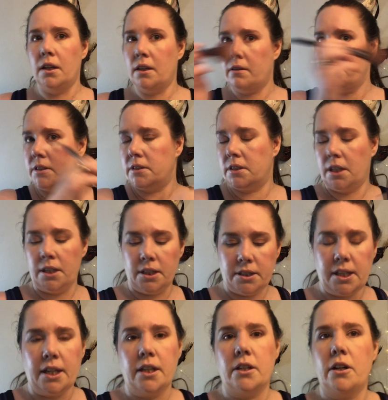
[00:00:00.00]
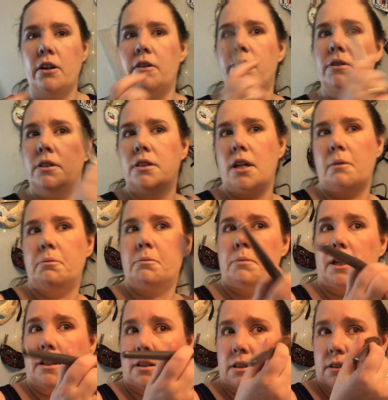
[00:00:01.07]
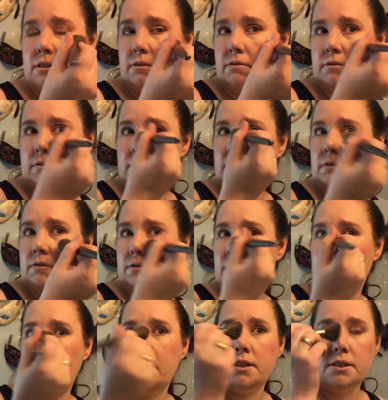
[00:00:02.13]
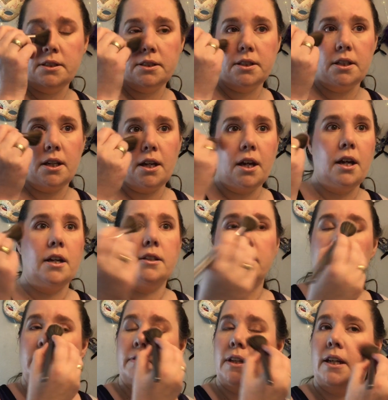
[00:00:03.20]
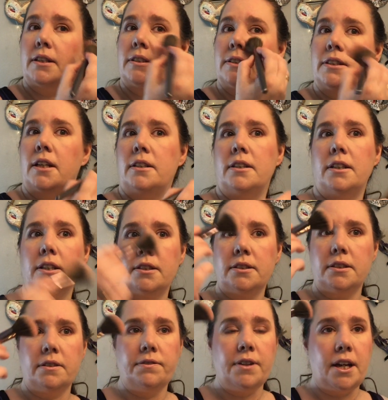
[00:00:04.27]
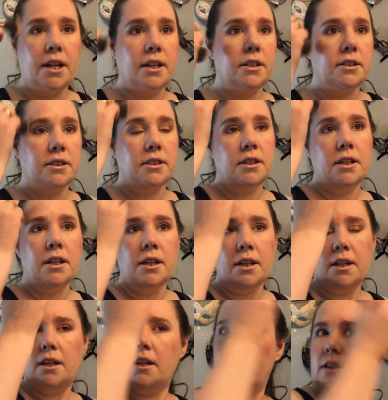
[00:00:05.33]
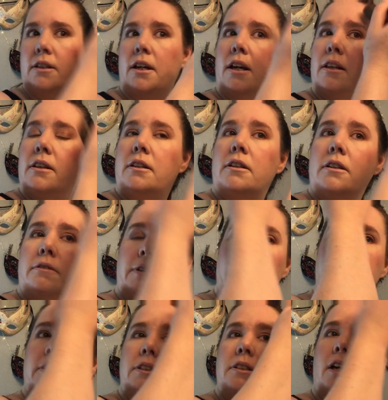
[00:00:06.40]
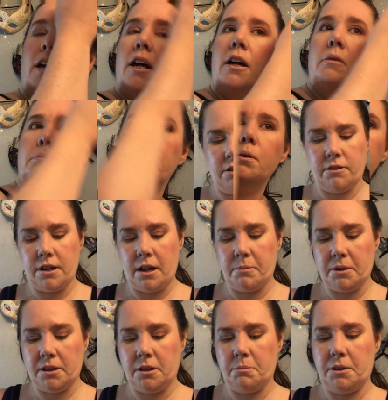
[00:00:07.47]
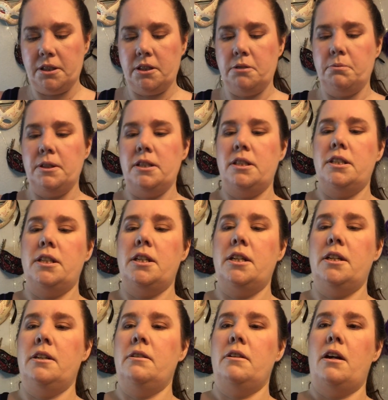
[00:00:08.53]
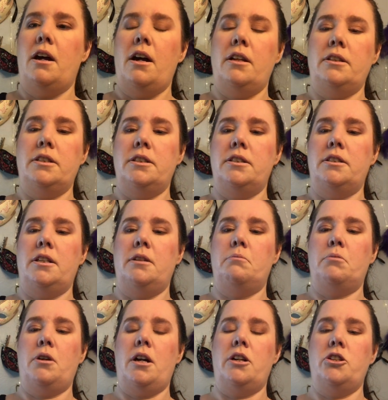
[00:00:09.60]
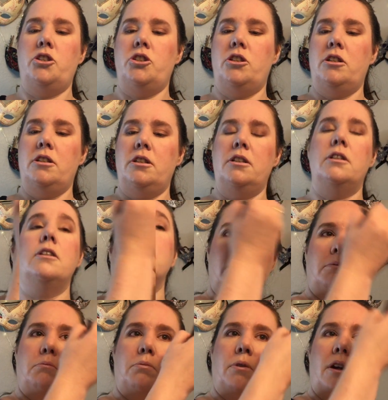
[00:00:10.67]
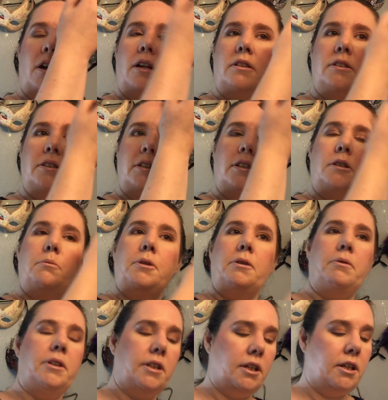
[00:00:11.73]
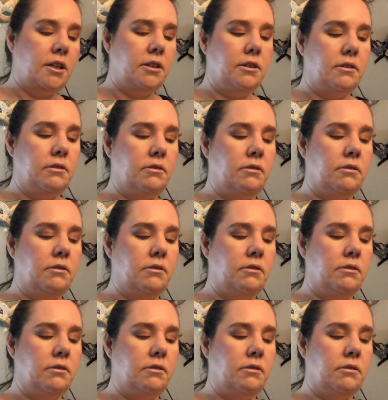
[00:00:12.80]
And I'm just gonna take it over the top of my face to give that sun-kissed effect, and a little around the top. I'm gonna grab a little bit of Sweet Tea on this same brush and bronze a little bit with it,